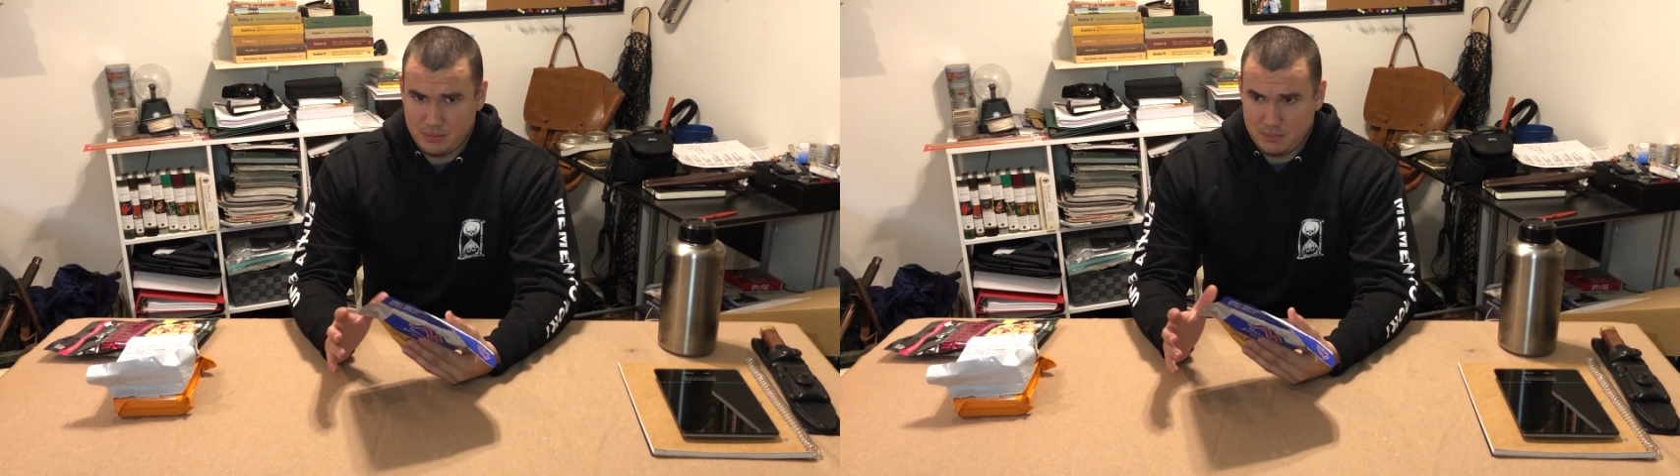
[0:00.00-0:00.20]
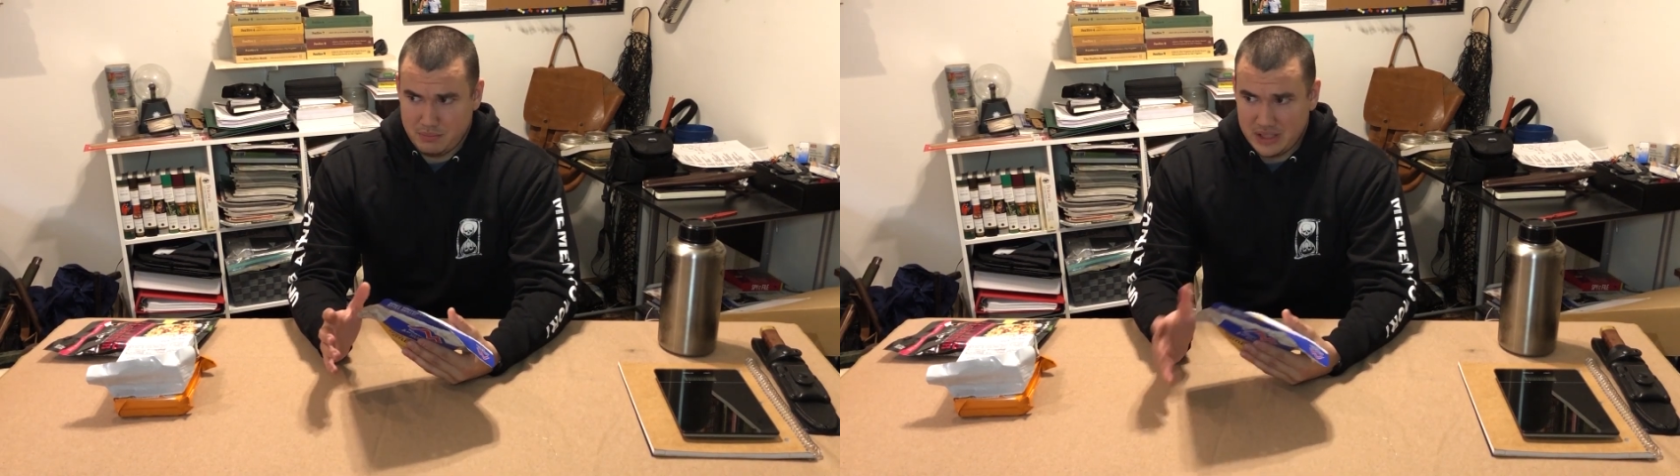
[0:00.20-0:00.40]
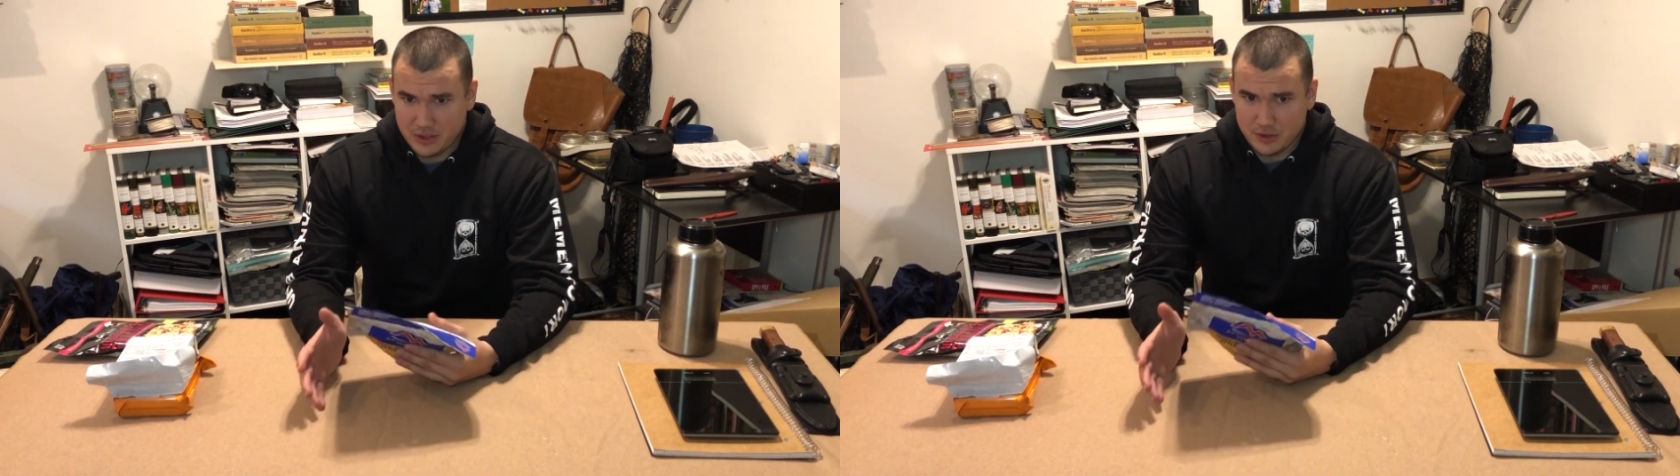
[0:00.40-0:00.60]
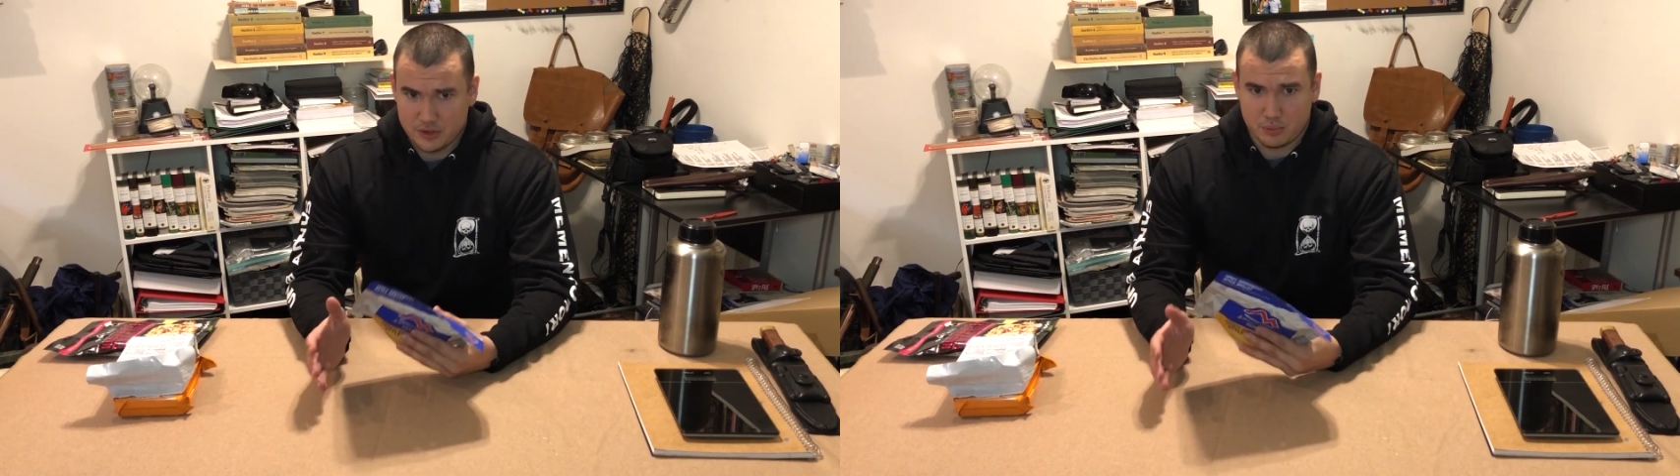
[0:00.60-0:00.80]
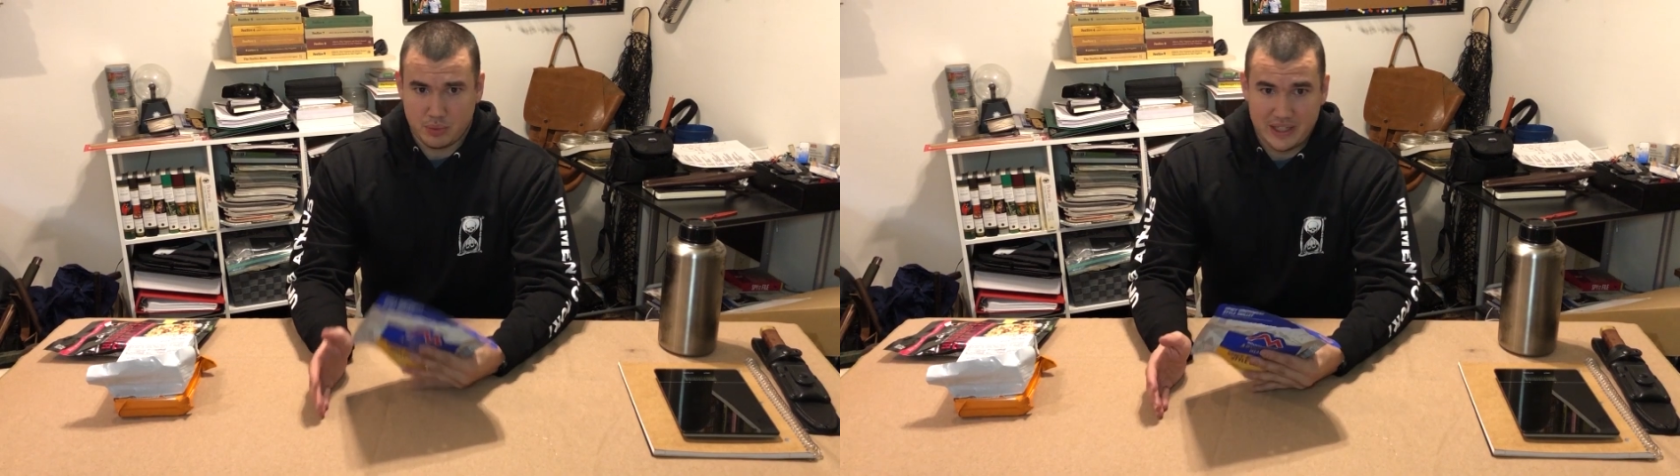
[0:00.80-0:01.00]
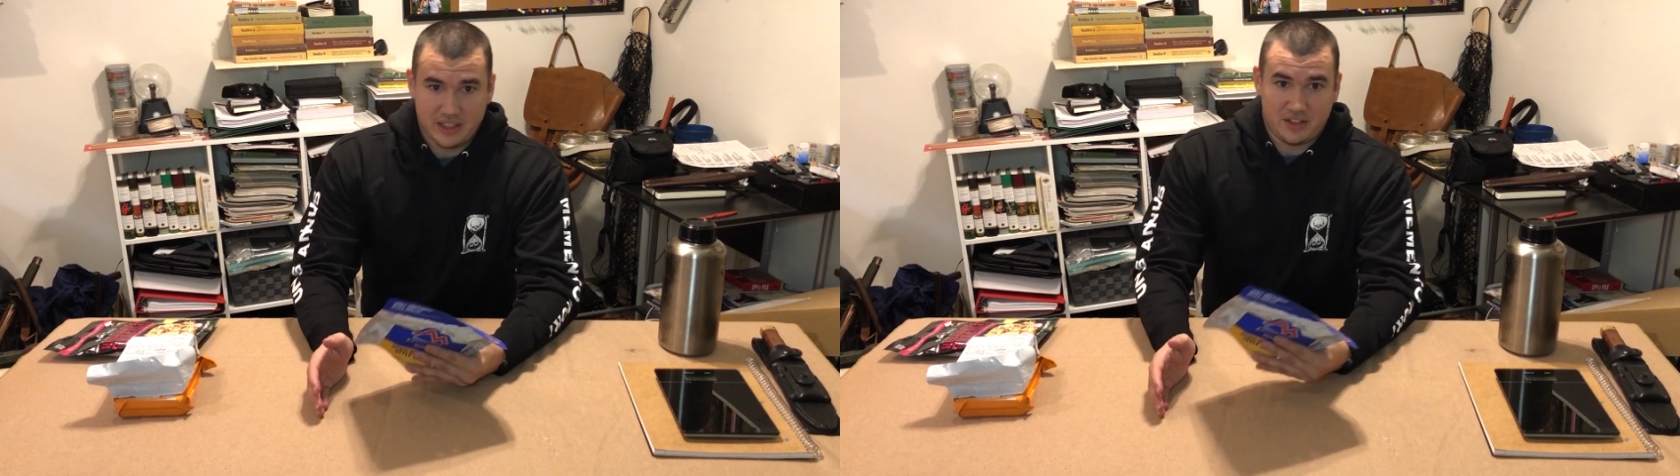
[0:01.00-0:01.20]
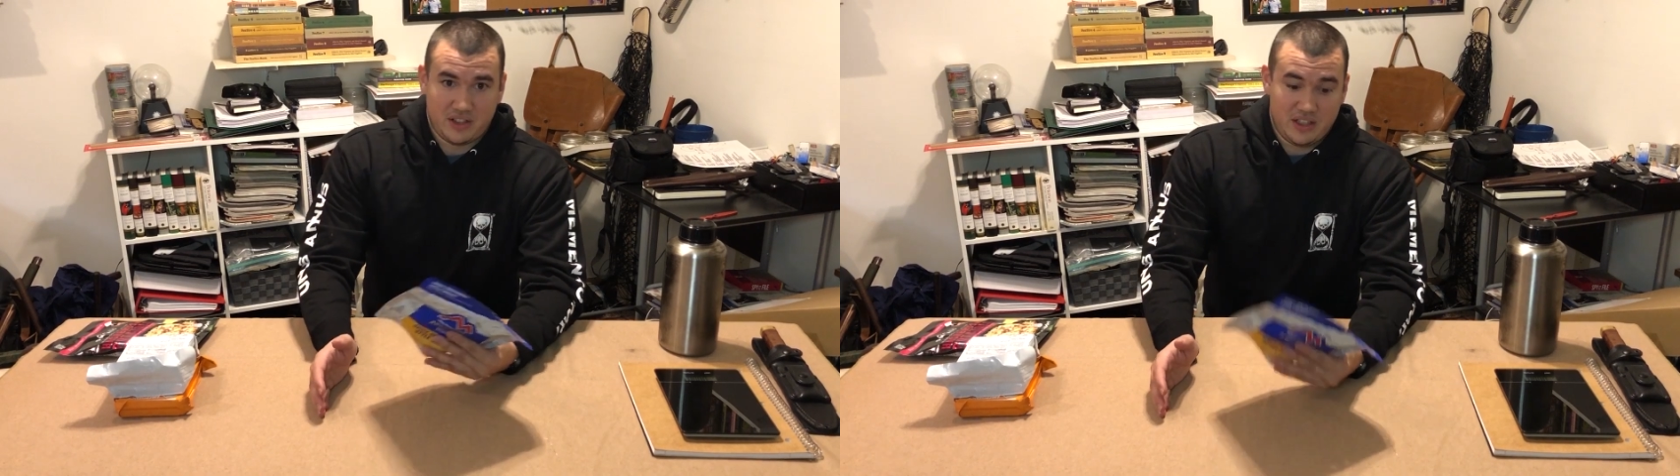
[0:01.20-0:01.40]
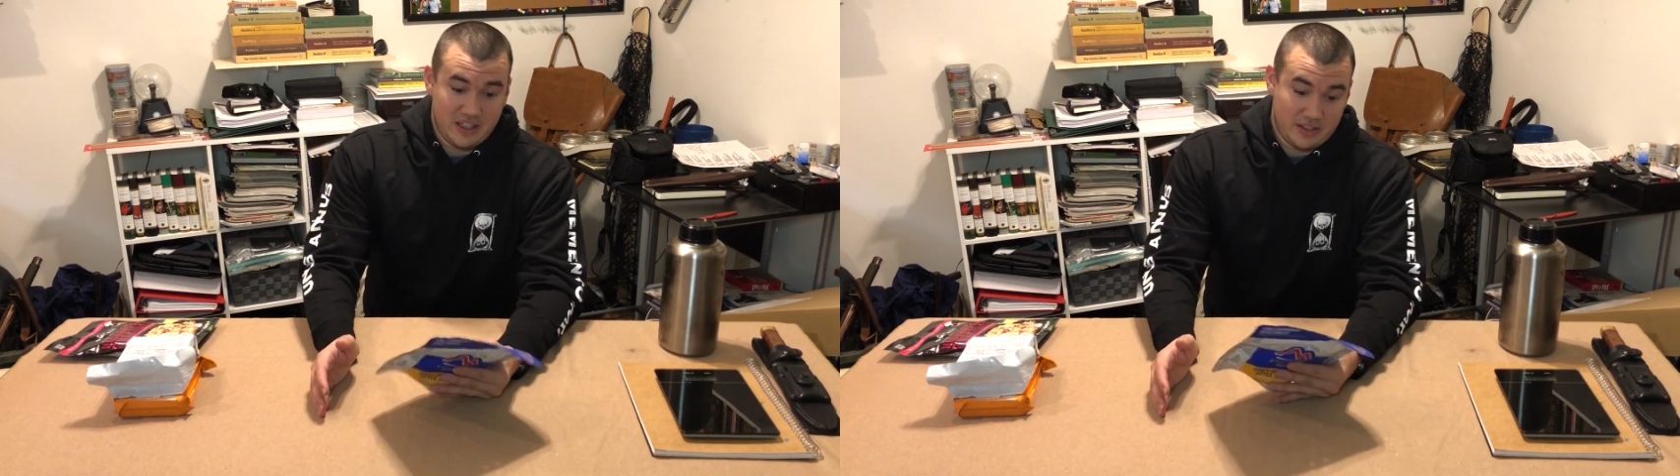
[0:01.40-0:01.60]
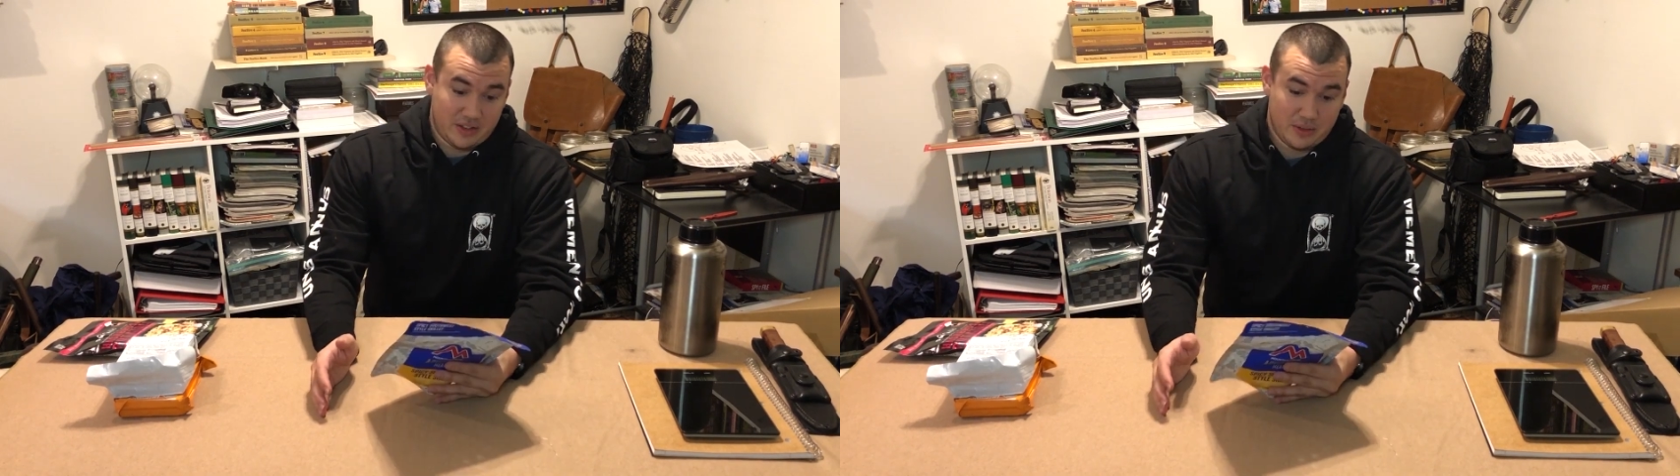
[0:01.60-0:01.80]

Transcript: meals ready to eat.